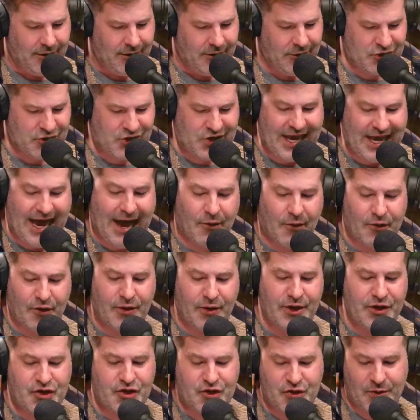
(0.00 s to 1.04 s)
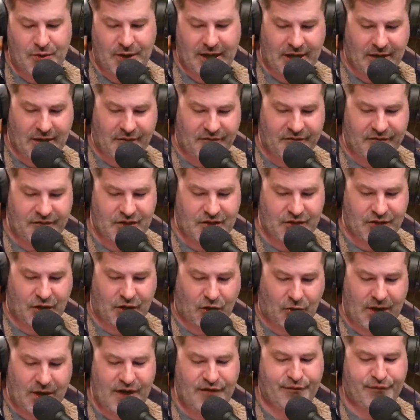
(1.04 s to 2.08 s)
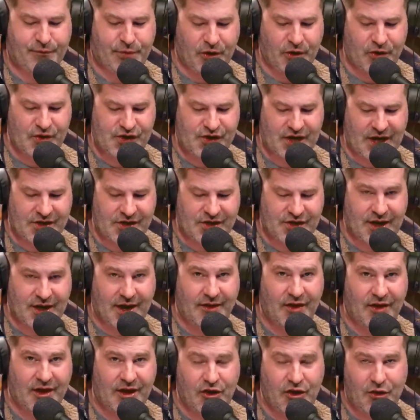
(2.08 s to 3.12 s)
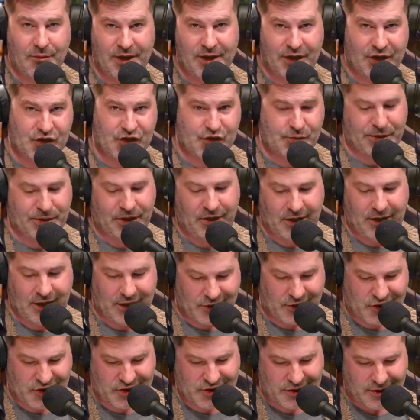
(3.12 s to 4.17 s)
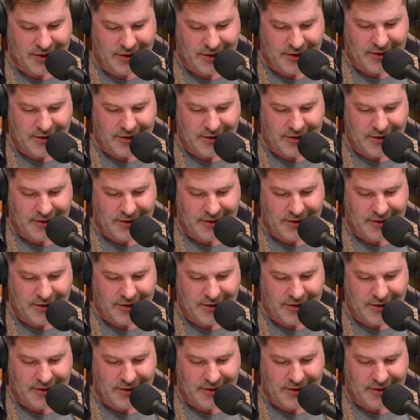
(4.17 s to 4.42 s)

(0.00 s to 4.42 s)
is counterintuitive to the grief process and the human experience.